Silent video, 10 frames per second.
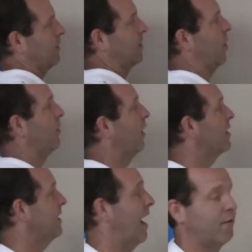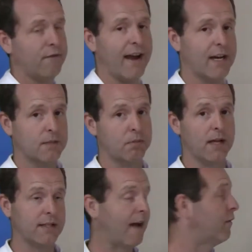So there is f of x
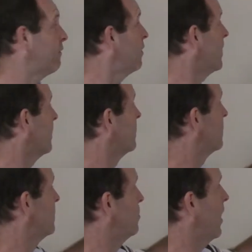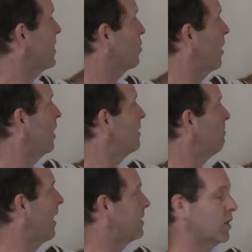plus f of 3. 2x squared
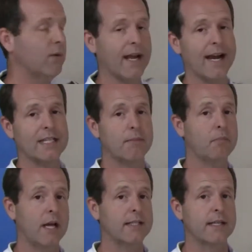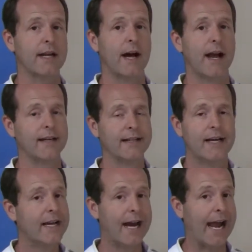minus 3x plus a 9.
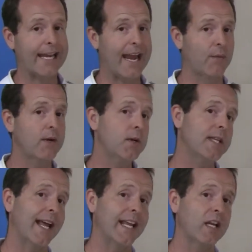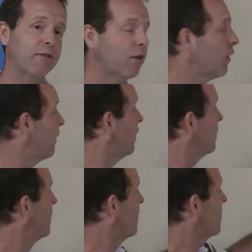I can't reduce that any
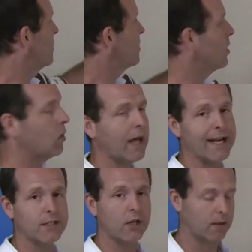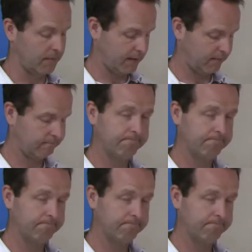further because there's no like terms.